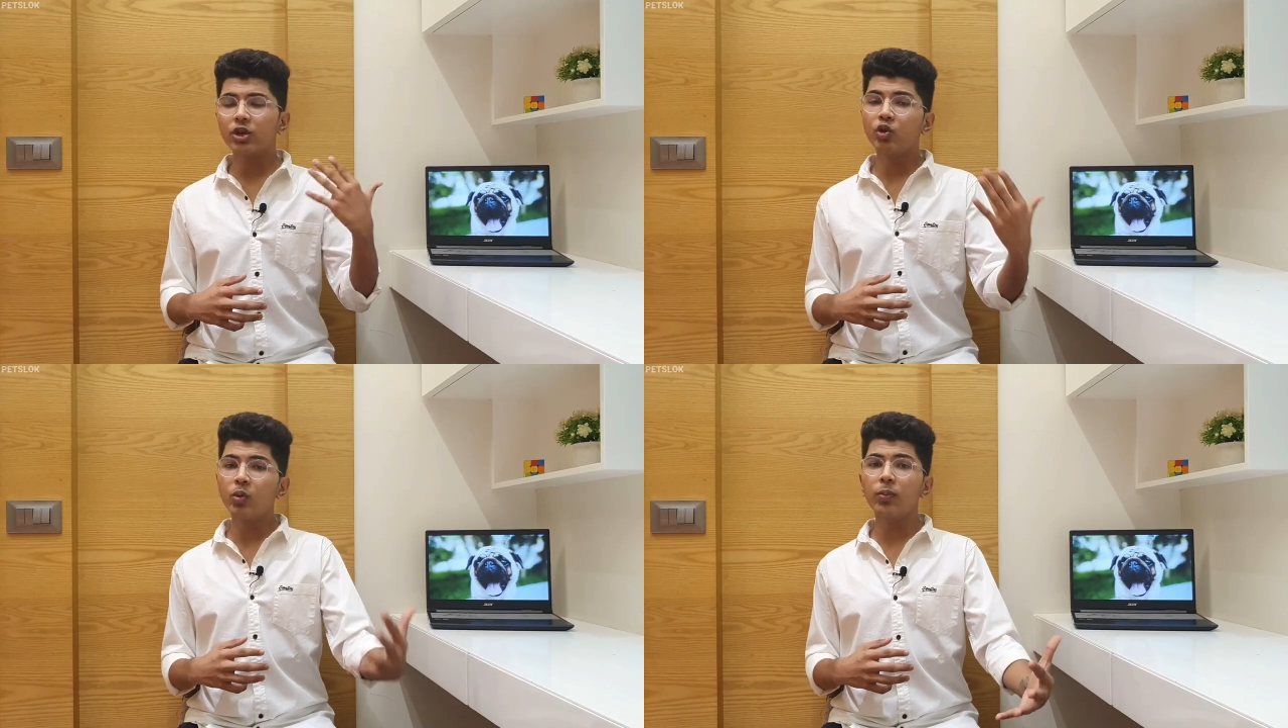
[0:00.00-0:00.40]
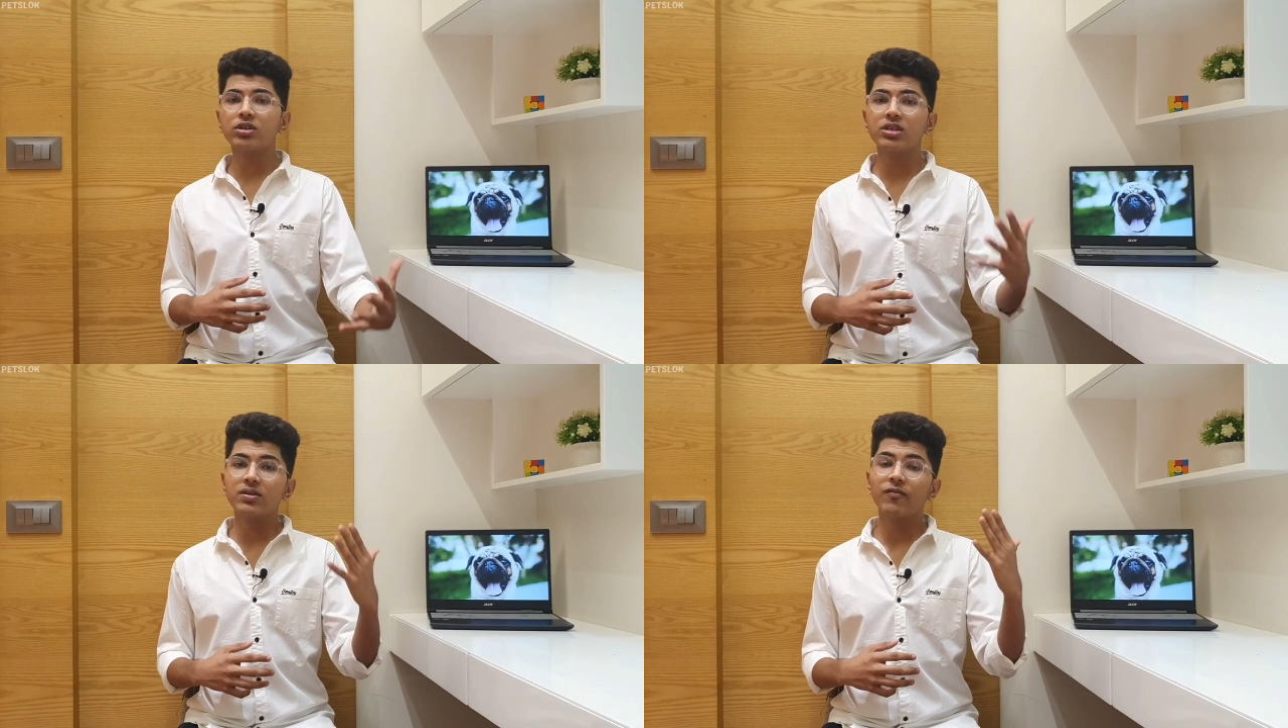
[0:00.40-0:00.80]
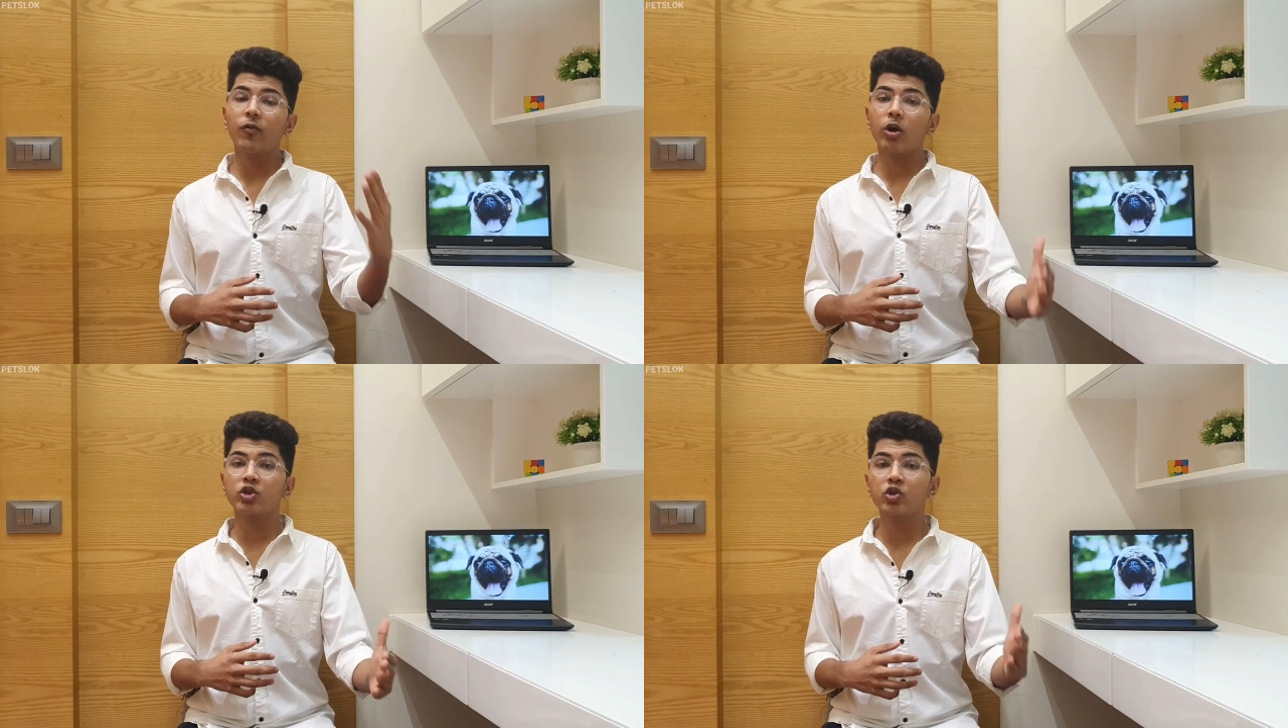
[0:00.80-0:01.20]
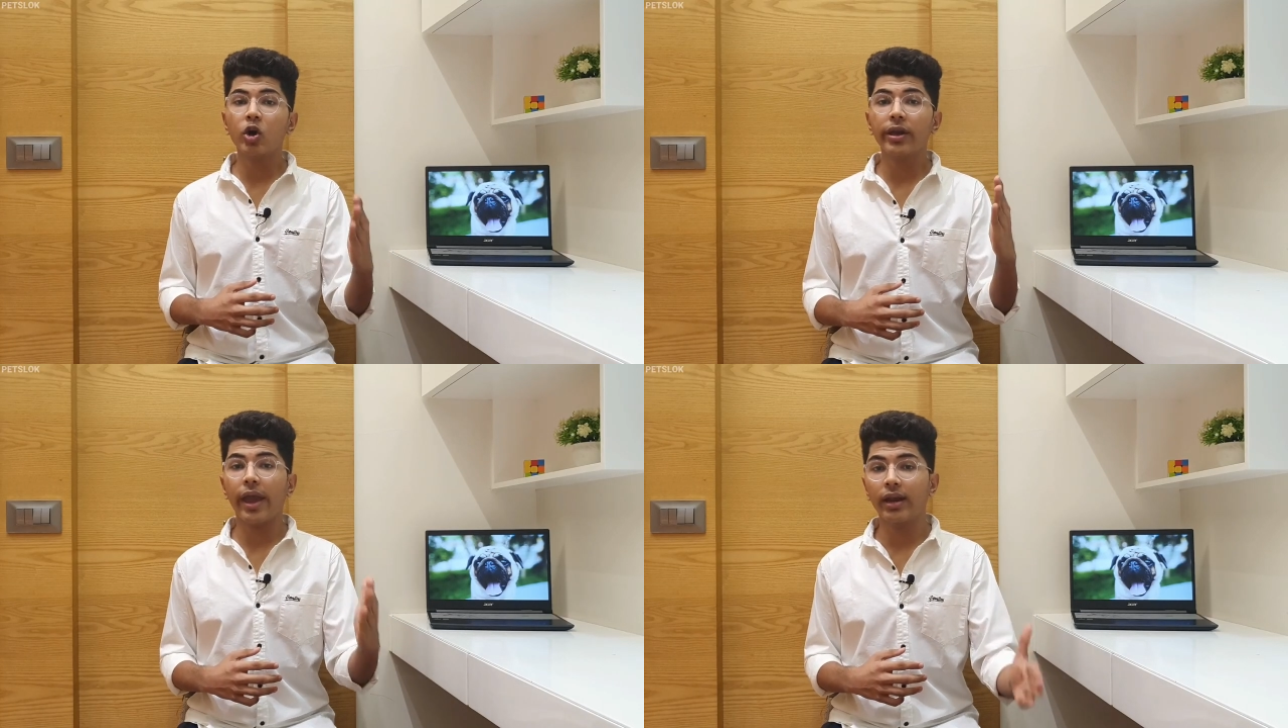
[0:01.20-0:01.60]
do possess some
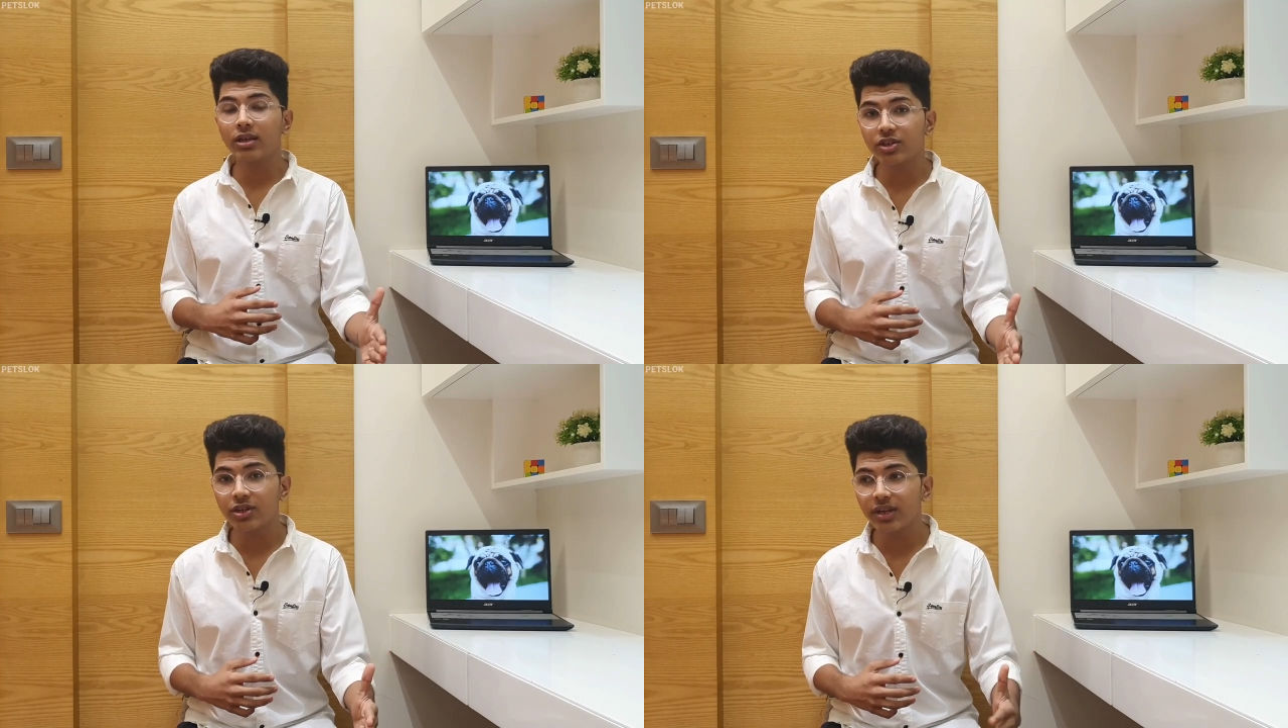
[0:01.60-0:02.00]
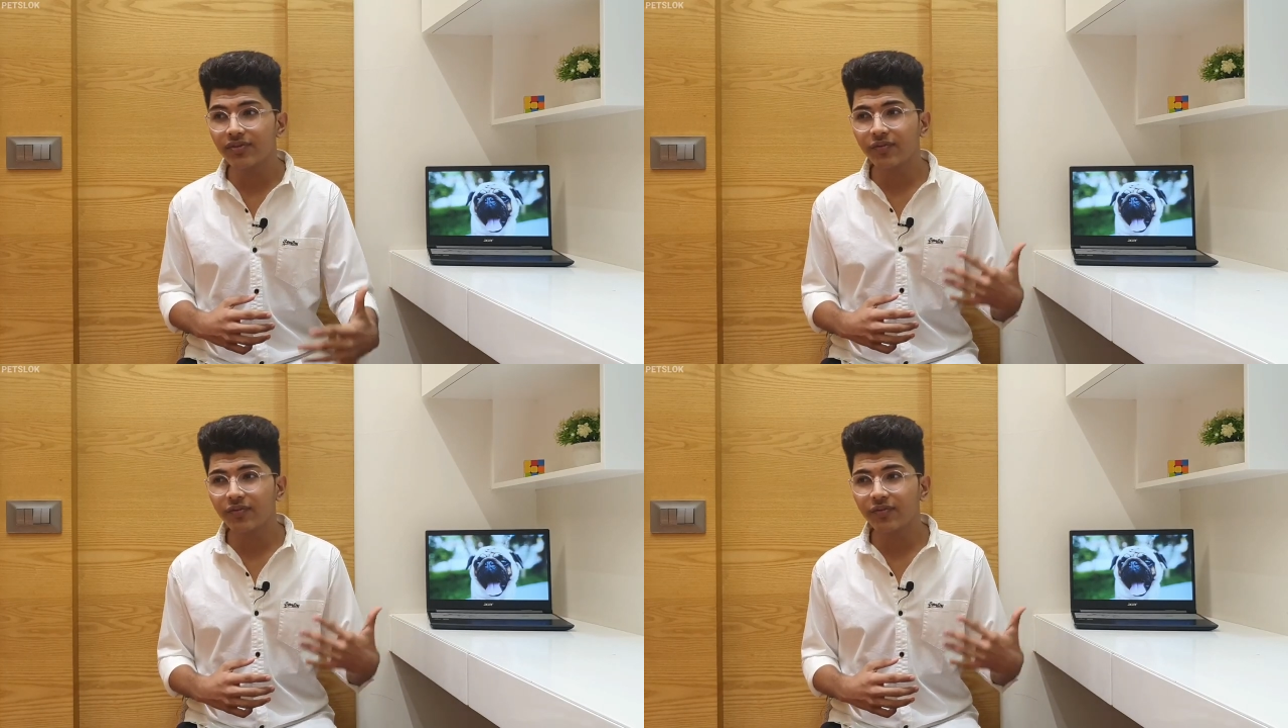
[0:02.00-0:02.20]
watchdog characteristics.